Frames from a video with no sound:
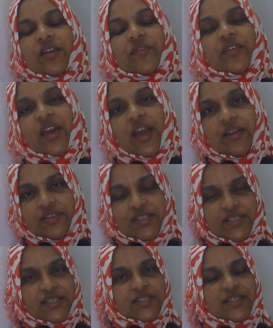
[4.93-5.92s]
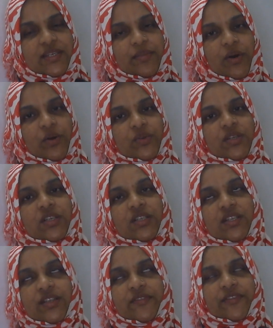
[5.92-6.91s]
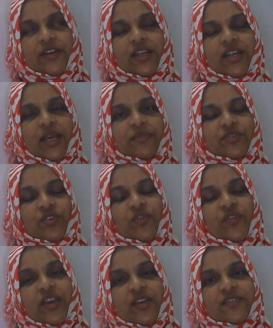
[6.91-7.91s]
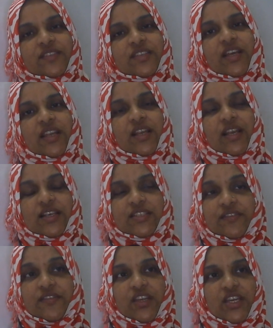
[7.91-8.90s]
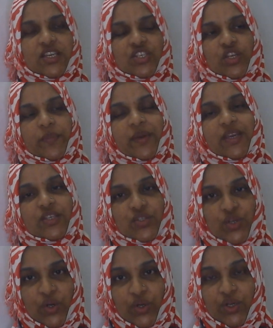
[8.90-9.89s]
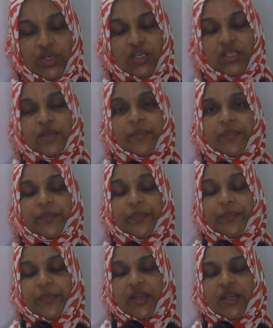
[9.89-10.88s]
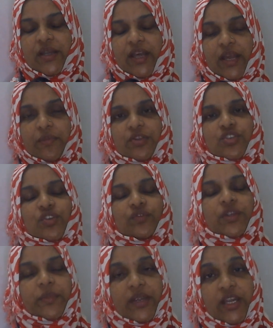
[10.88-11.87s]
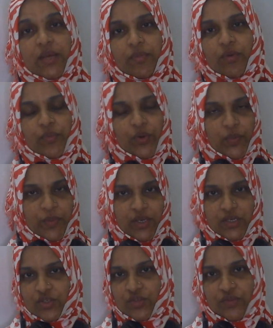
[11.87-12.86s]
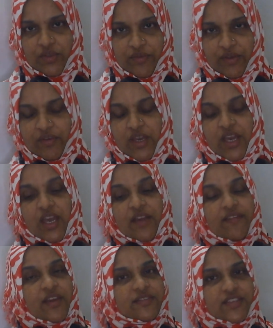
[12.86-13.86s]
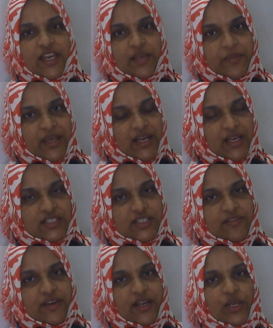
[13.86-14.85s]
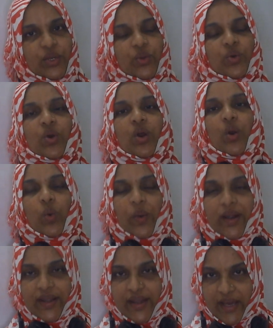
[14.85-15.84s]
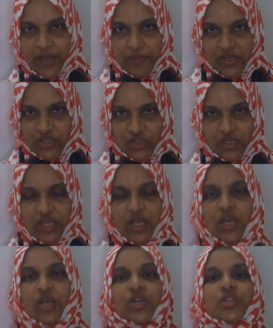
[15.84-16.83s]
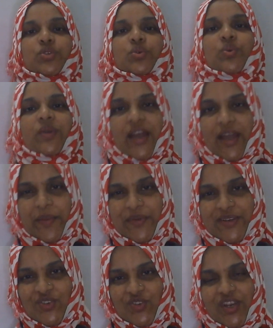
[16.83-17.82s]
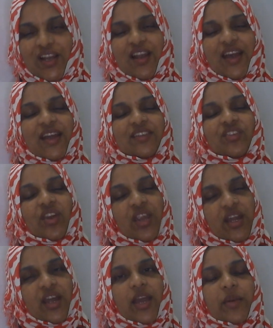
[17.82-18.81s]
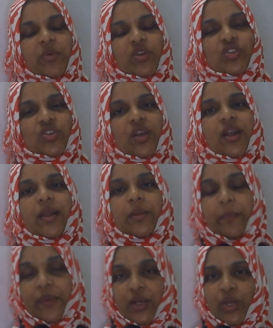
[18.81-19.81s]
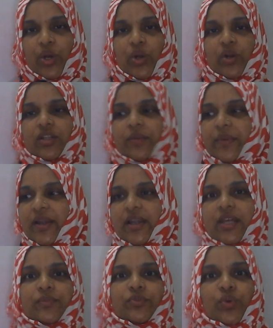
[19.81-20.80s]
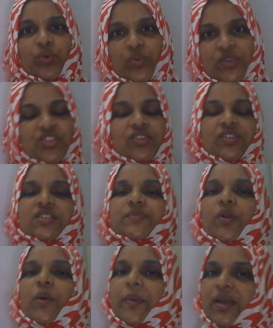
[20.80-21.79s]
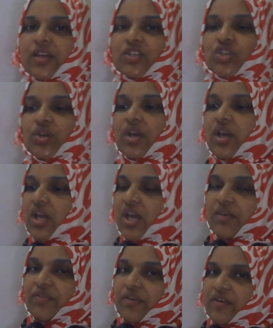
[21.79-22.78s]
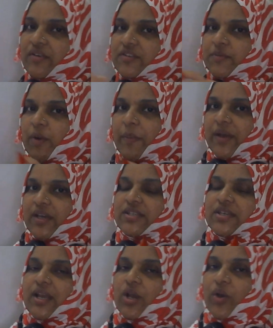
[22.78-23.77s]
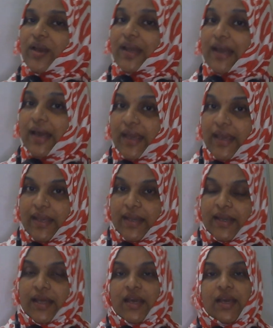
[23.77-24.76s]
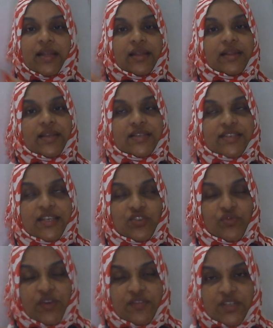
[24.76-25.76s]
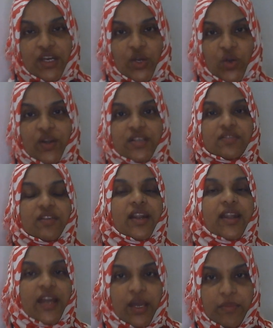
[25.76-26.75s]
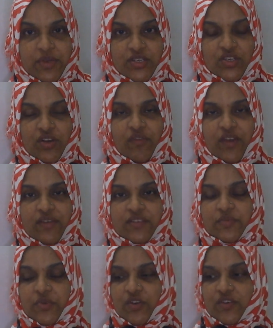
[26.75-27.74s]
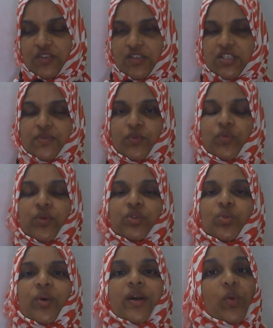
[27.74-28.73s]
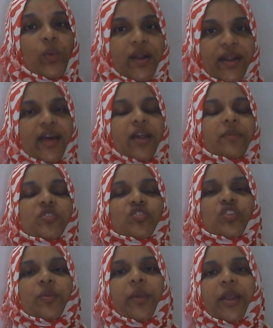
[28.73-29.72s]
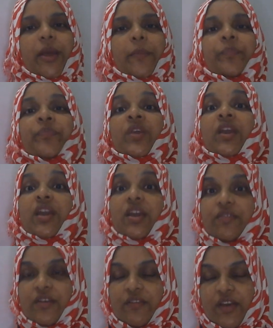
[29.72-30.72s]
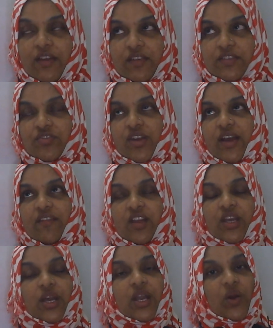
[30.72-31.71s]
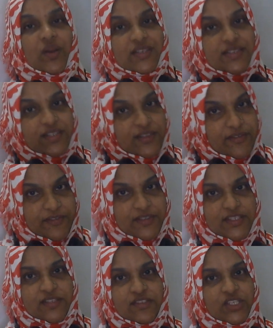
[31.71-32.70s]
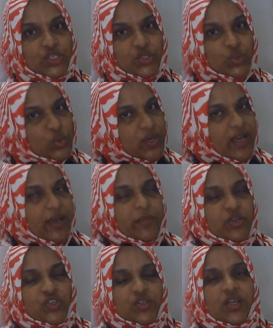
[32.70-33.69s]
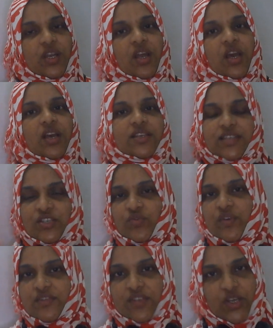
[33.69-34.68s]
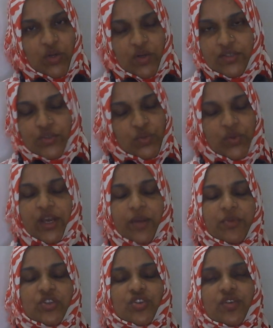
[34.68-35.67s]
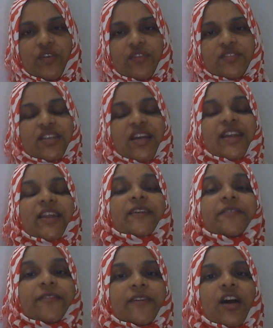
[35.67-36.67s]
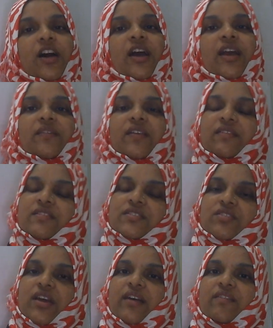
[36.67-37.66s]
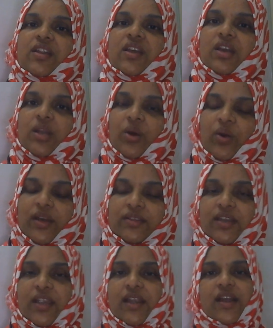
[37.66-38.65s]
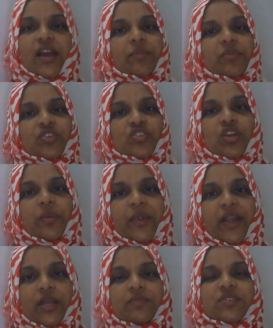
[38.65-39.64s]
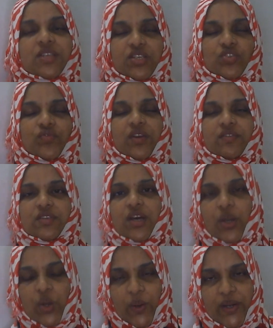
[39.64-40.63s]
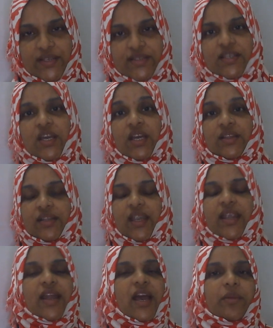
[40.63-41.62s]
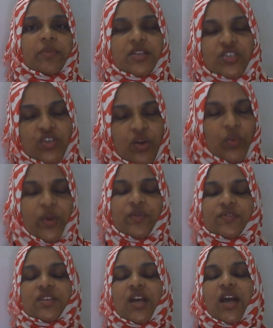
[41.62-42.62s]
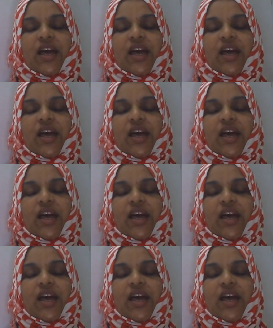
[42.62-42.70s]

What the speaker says: We have discussed about different types of waves and classification based on the dimension of the medium of propagation of the wave. Waves can be classified into one-dimensional, two-dimensional and three-dimensional depending on the medium through which it is propagating. If a wave is propagating along a line, then such waves are known as one-dimensional waves because it is moving through a one-dimensional medium. If a wave is traveling along a surface which is two-dimensional, such waves are known as two-dimensional waves. And if a wave is traveling along a three-dimensional medium, such waves are known as three-dimensional waves.